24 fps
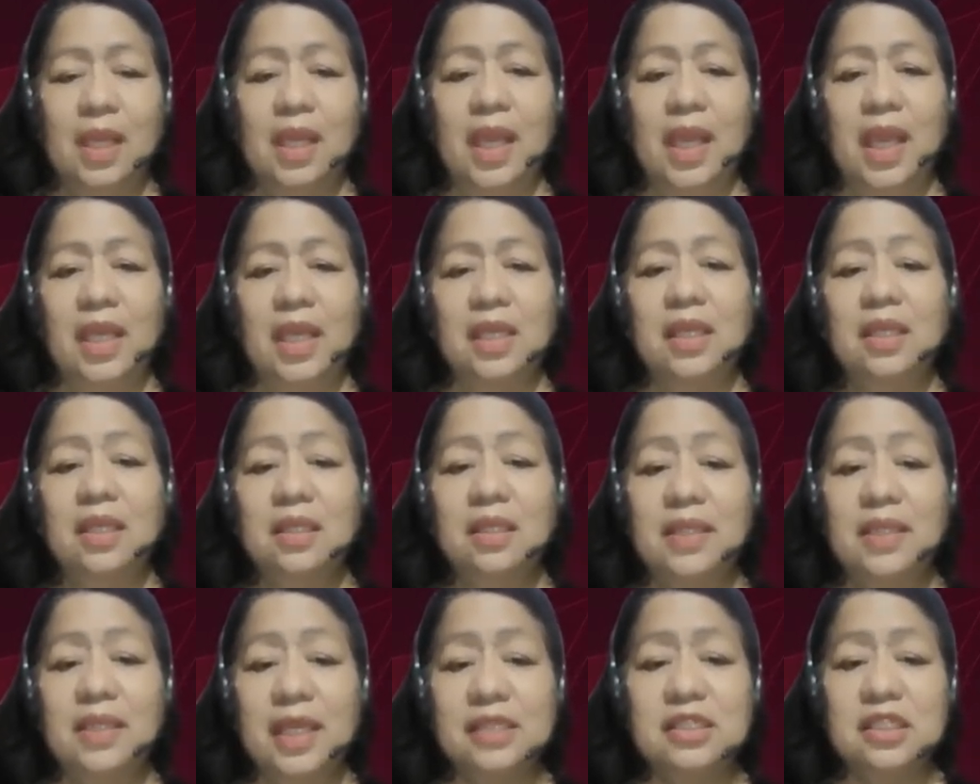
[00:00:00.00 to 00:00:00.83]
A
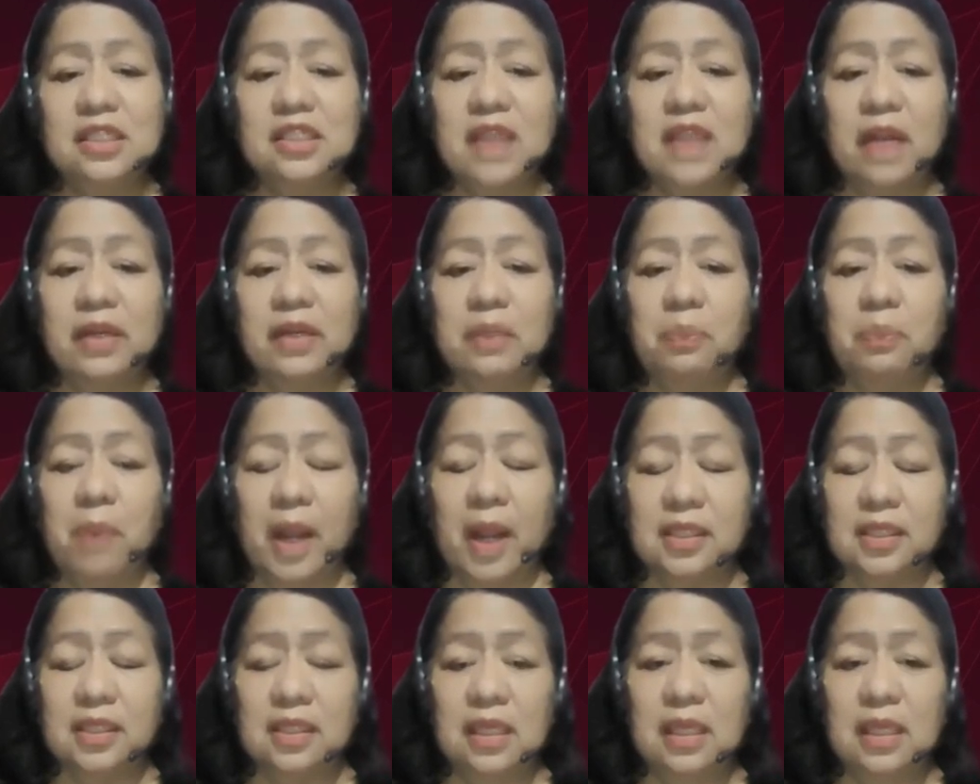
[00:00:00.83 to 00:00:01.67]
necessary
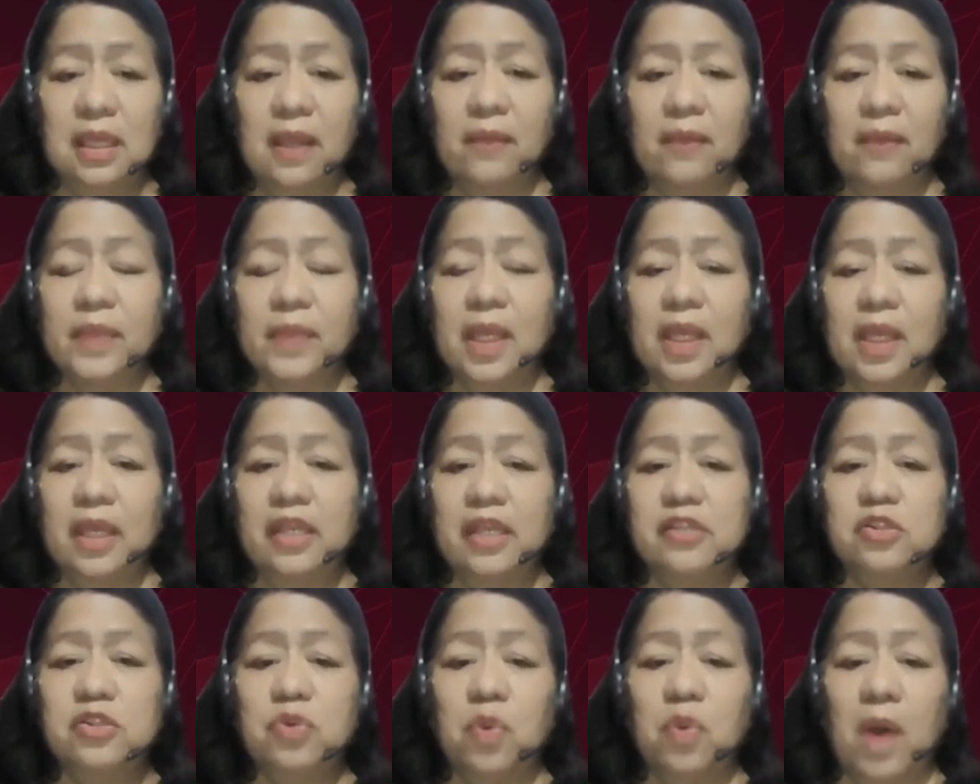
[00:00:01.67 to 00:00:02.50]
party
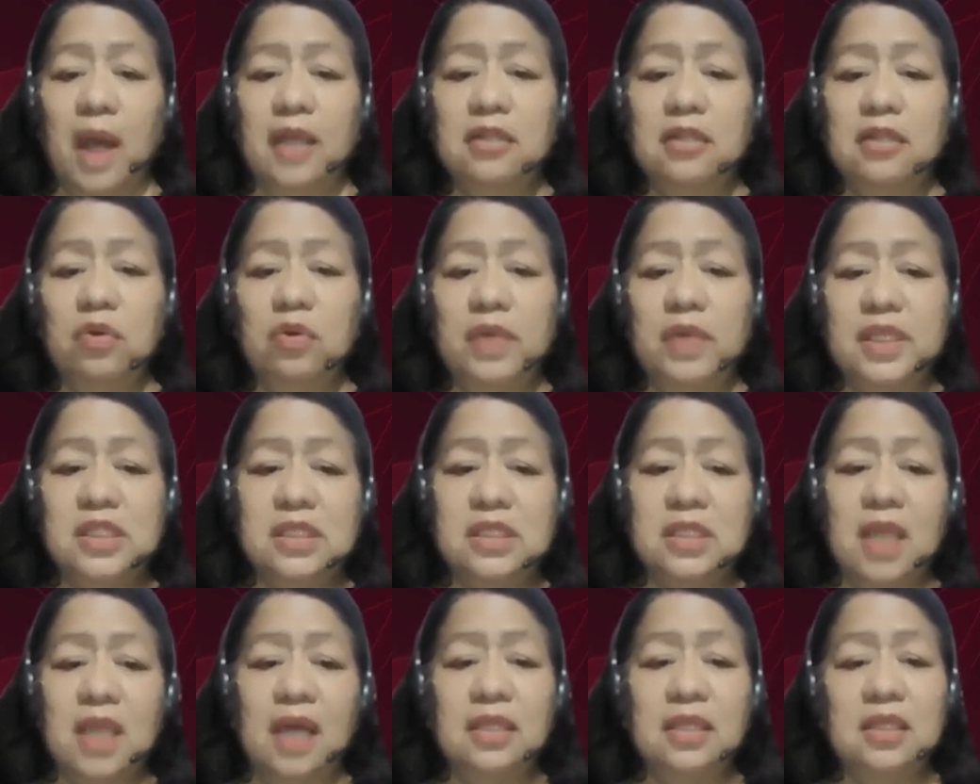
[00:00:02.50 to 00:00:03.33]
is one who
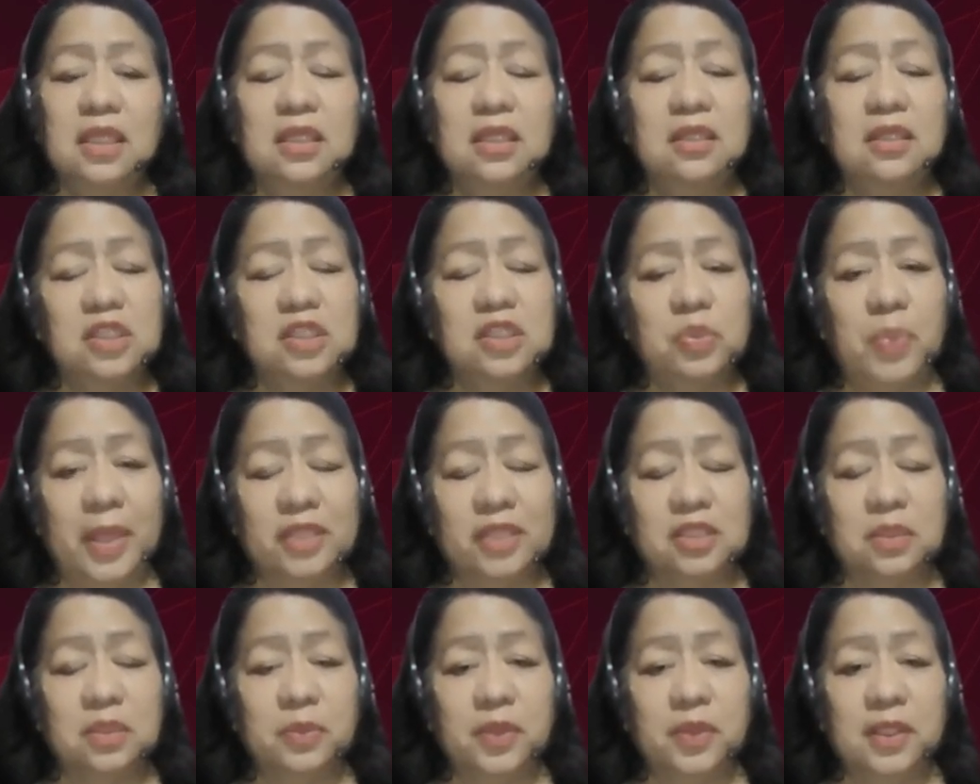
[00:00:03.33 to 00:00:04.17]
is not
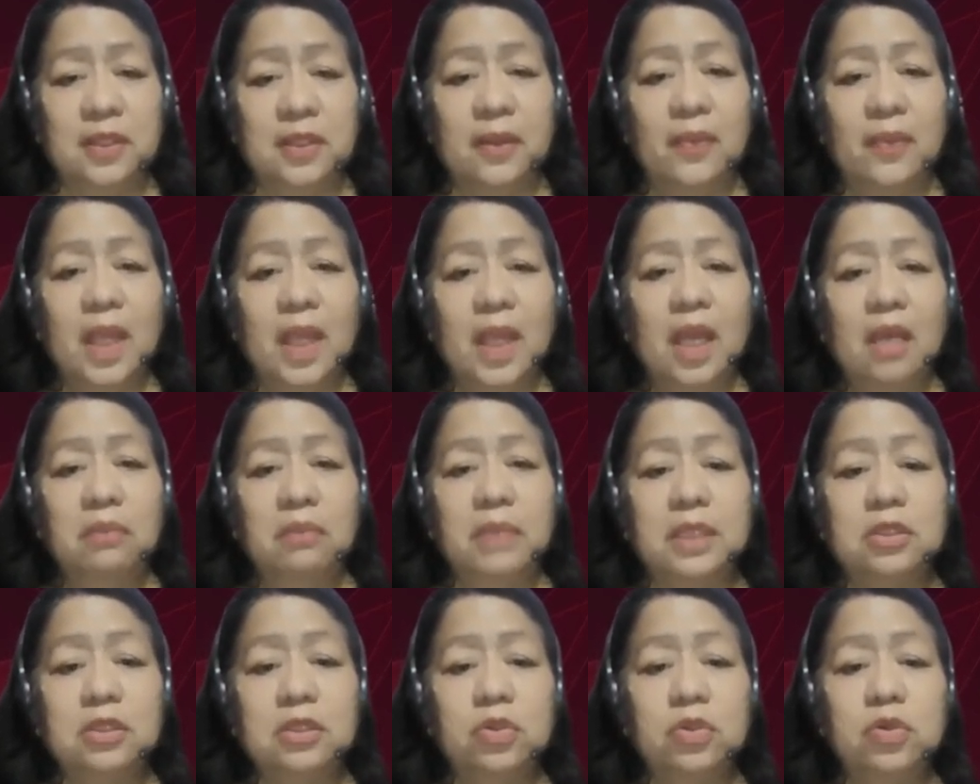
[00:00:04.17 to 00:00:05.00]
indispensable
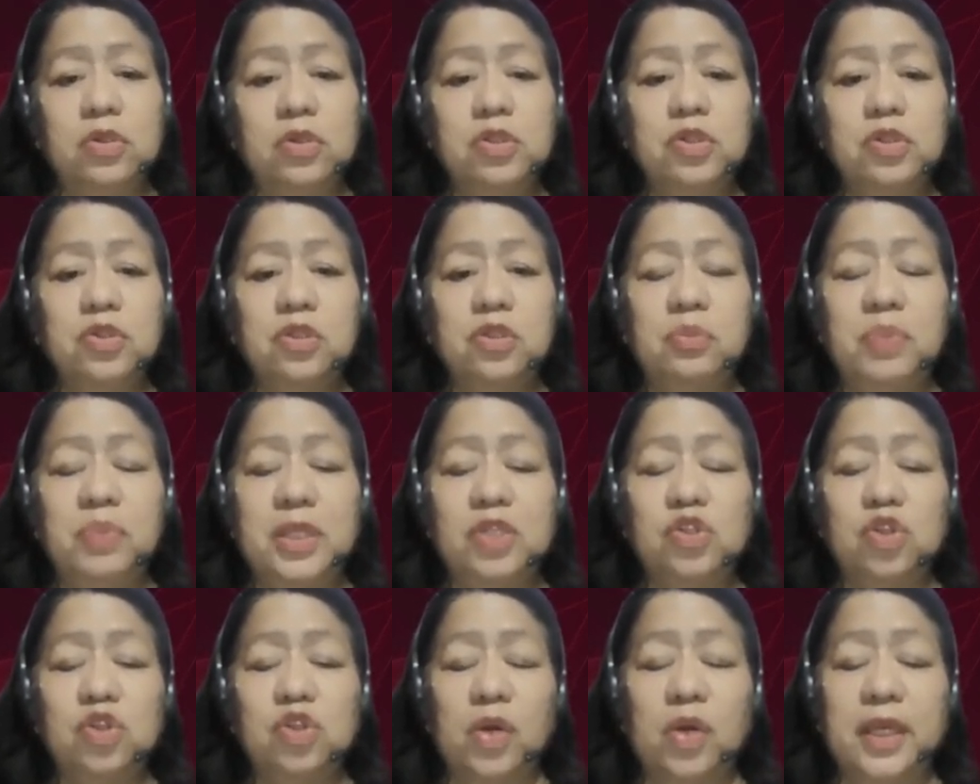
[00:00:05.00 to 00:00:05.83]
but who should
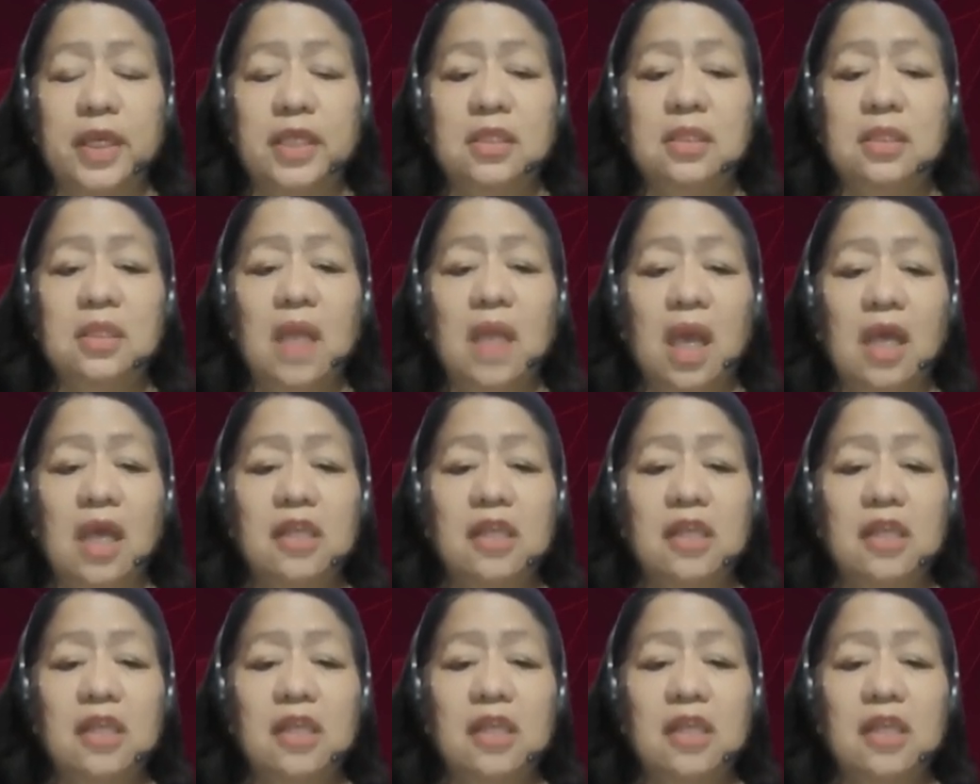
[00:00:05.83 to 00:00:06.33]
be joined